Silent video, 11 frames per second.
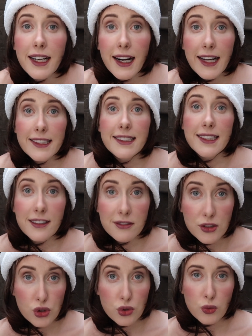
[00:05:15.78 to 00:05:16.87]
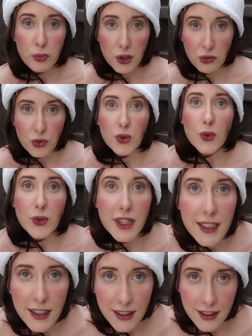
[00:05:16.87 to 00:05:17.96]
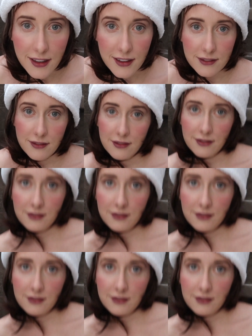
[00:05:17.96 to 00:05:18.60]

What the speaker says: Like if I was gonna listen to you in the first